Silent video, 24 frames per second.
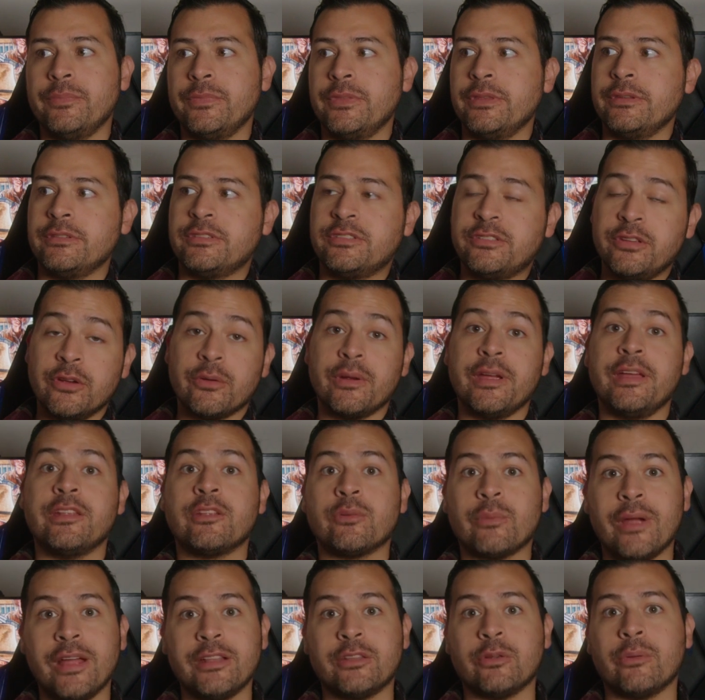steer it in
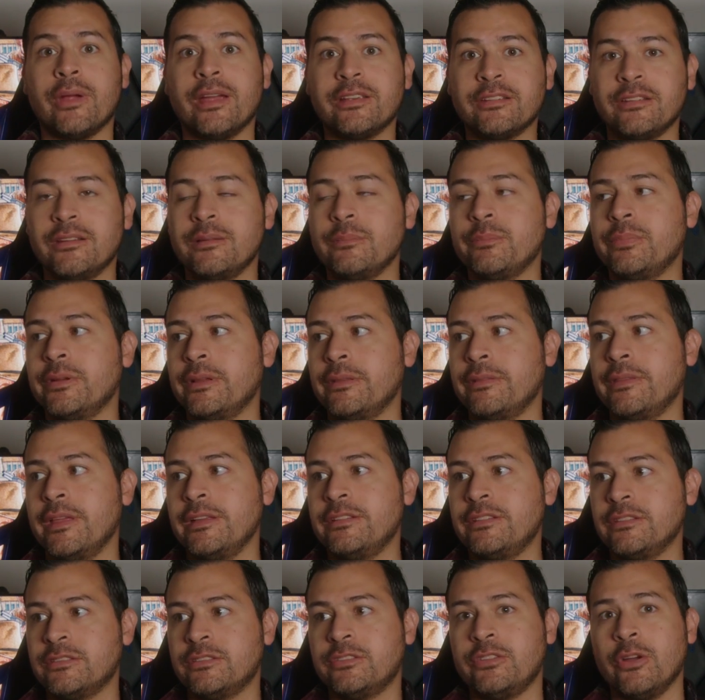the right direction, but they
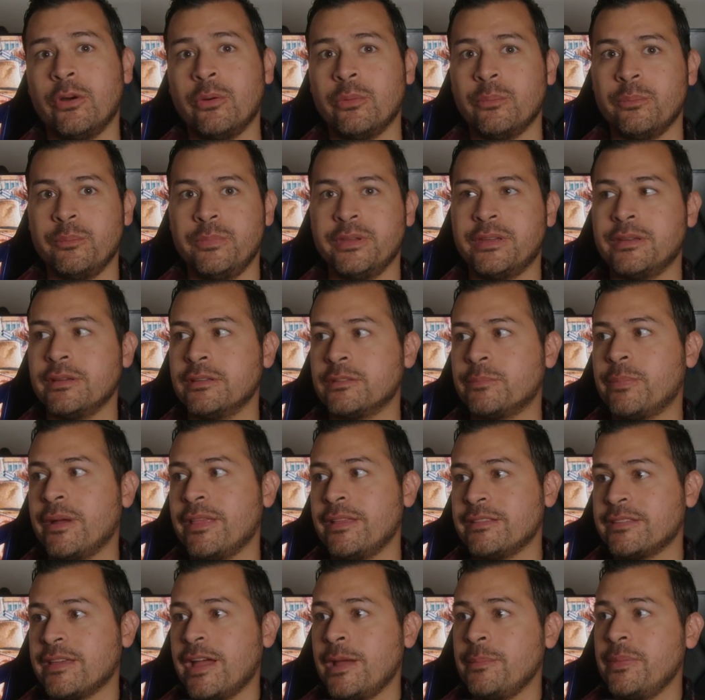just don't, because by
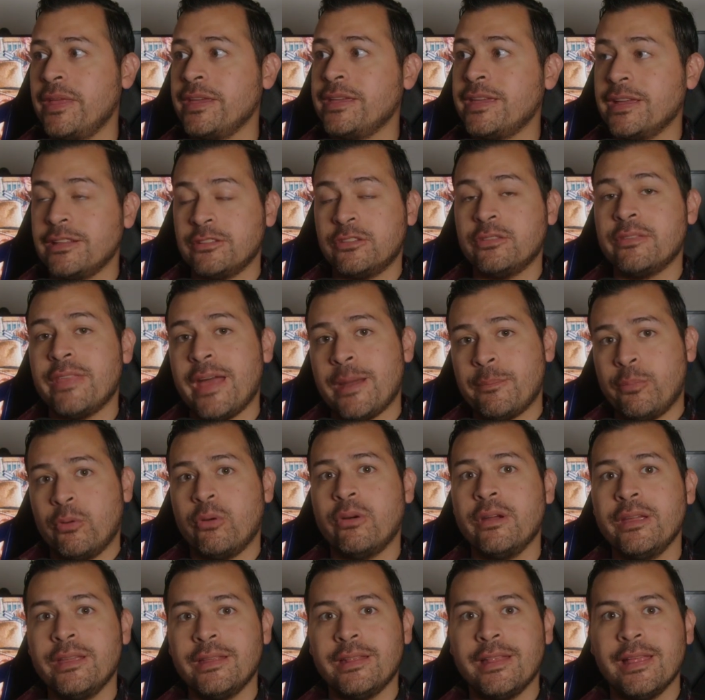the time they get to that
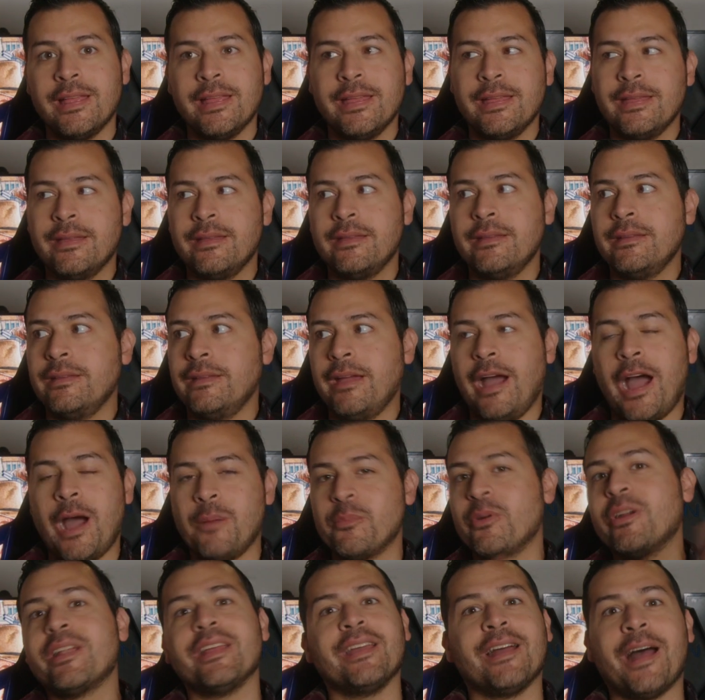point, I'm
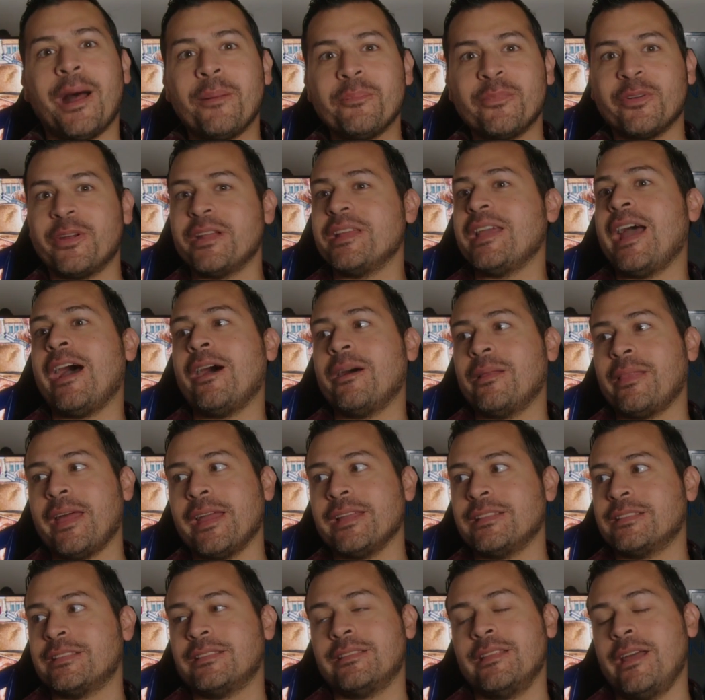already out.
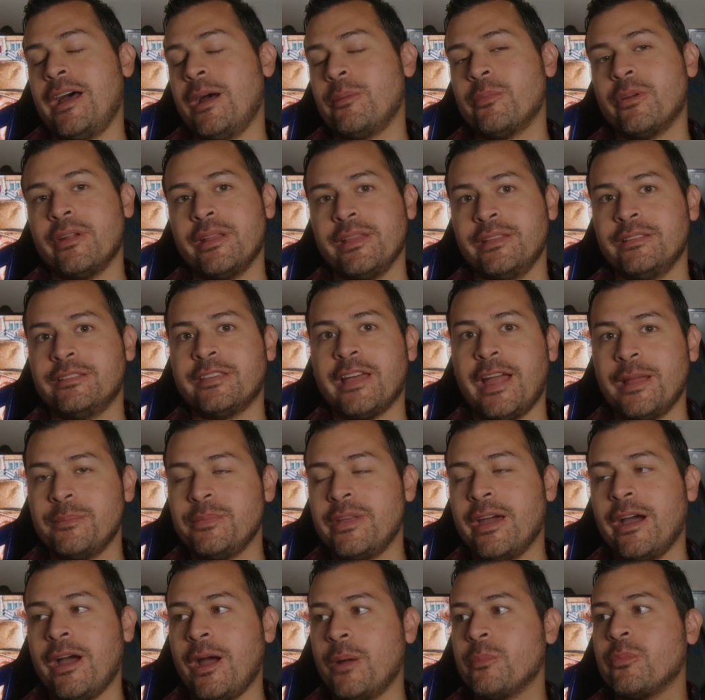Like, I'm already timed
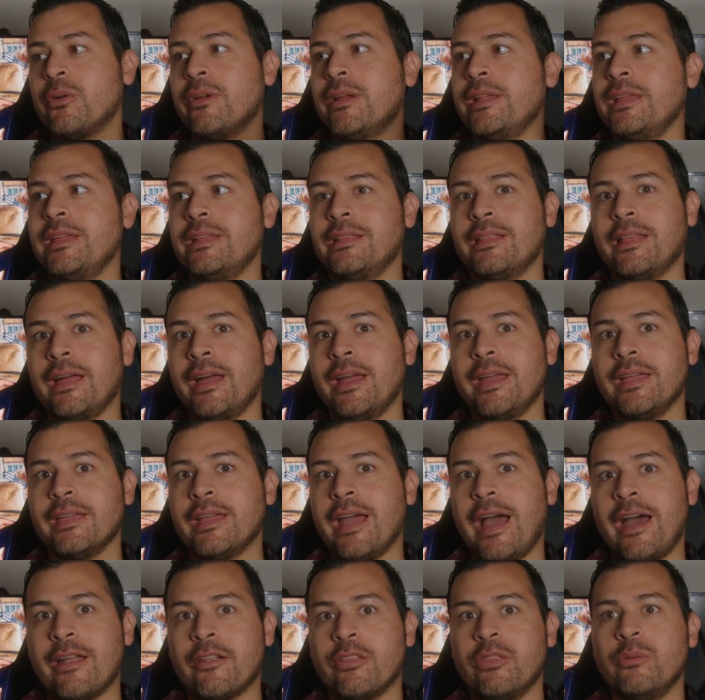out. I'm already like
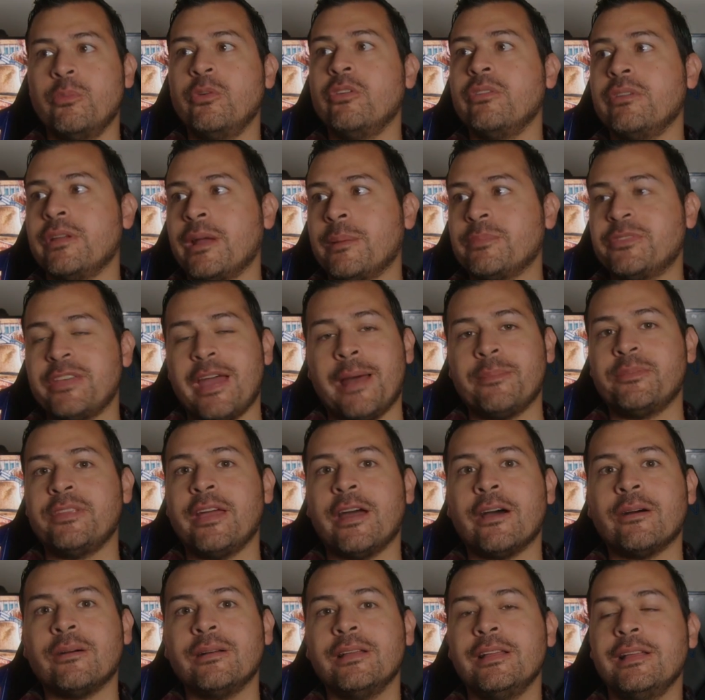out of the movie. I'm tapped
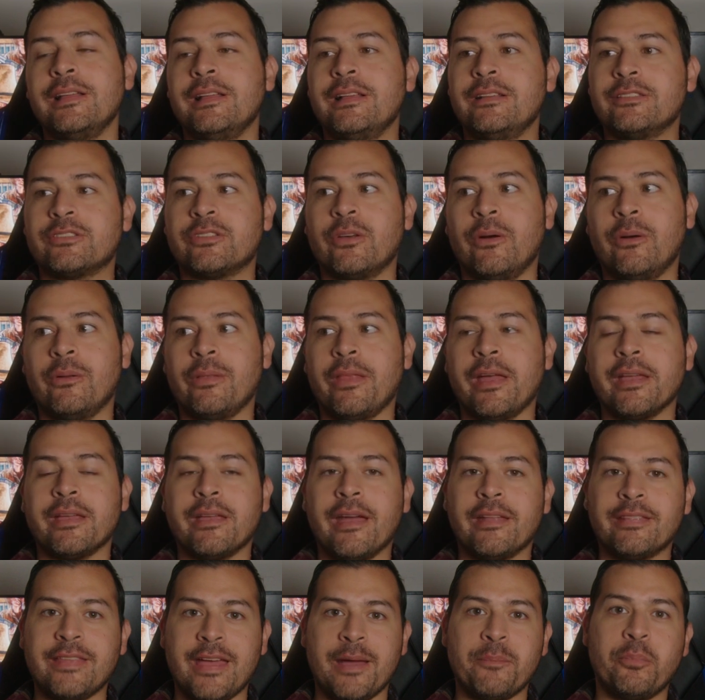out. So like
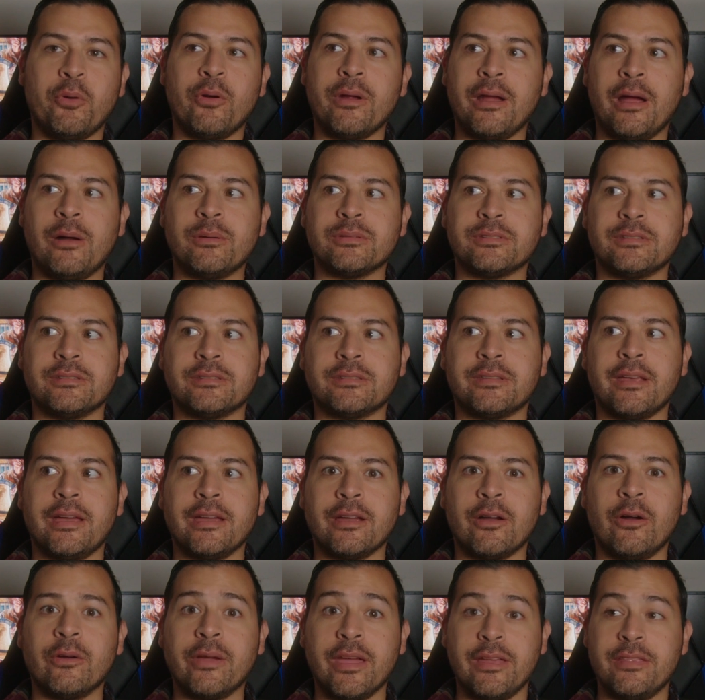at that point, I was just
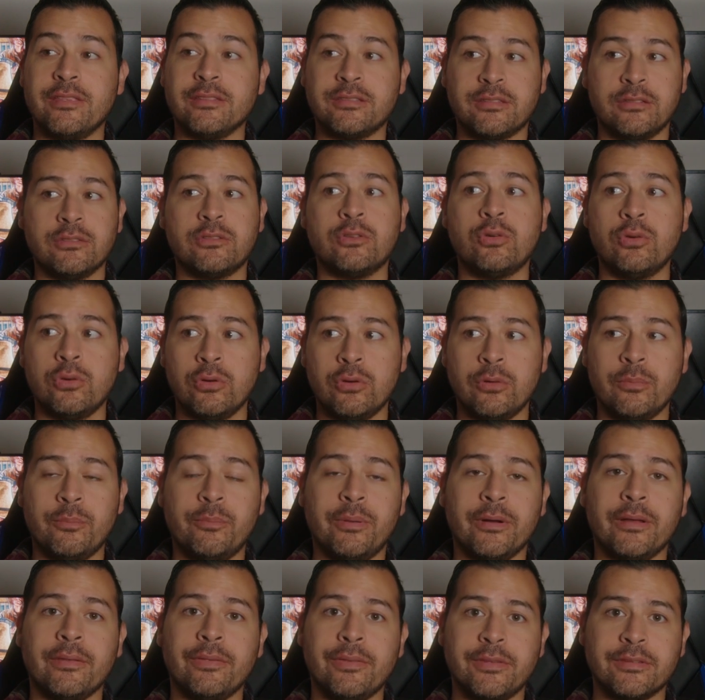like, okay, this is cool,
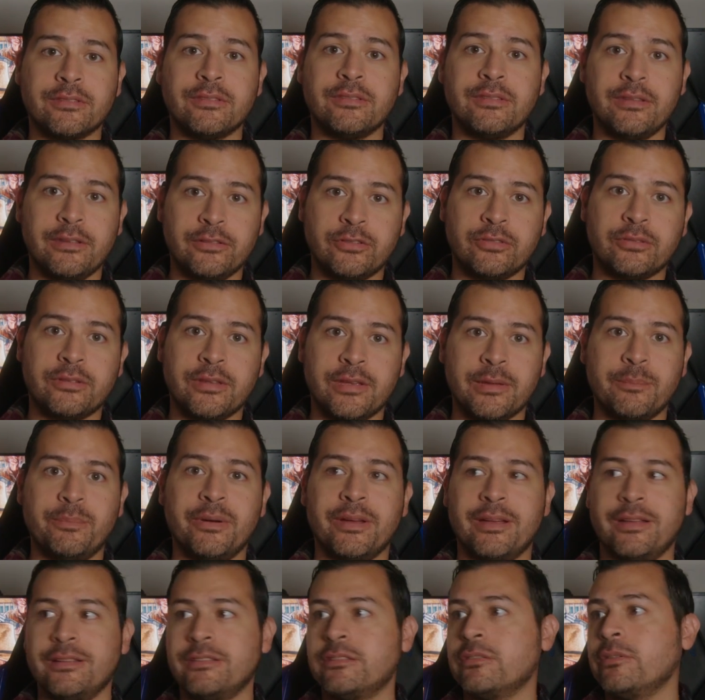but this is interesting,
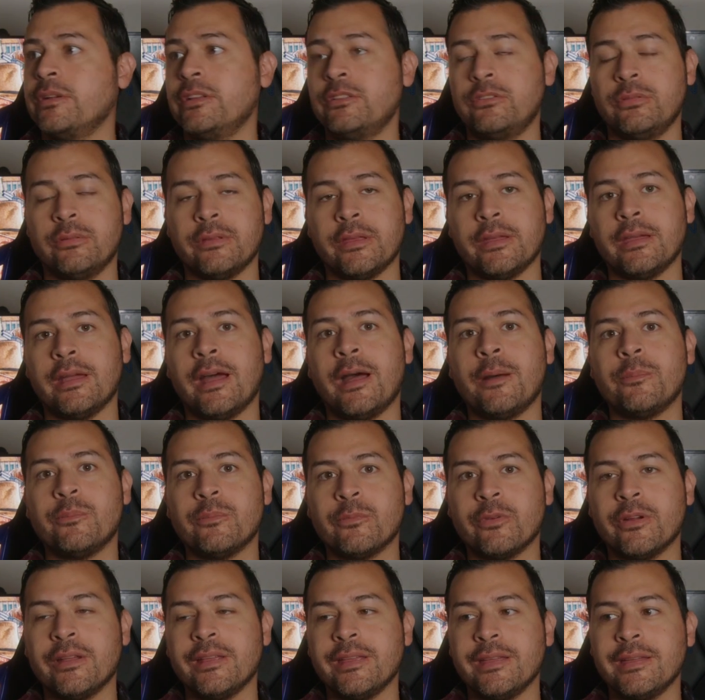but it's already too late. I'm
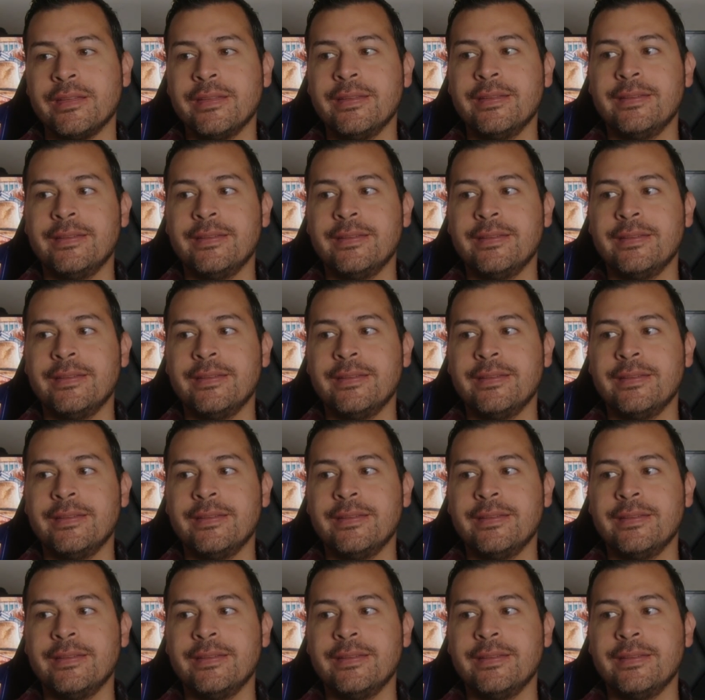already